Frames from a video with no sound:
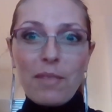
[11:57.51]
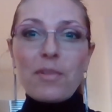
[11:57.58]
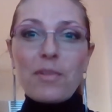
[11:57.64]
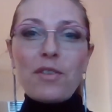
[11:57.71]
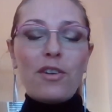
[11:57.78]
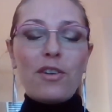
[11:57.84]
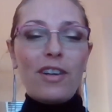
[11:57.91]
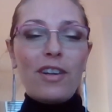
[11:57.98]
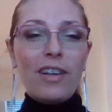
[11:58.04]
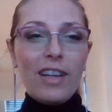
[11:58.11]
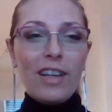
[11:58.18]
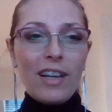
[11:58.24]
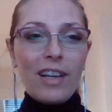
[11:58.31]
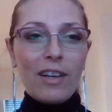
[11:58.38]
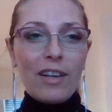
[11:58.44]
sort.
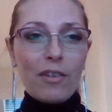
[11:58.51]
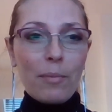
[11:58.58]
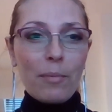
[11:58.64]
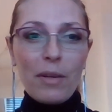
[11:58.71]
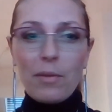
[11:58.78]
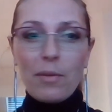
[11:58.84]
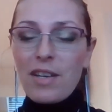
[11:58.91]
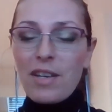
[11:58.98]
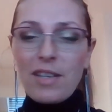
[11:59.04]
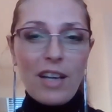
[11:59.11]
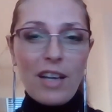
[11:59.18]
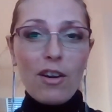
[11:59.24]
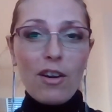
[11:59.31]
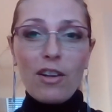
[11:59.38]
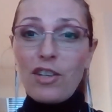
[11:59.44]
For me, I was a
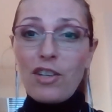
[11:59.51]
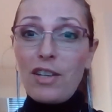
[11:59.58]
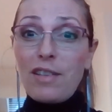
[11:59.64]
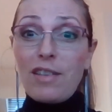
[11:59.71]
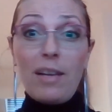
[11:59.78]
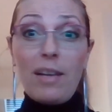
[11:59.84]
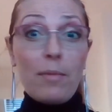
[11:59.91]
psychologist, I'm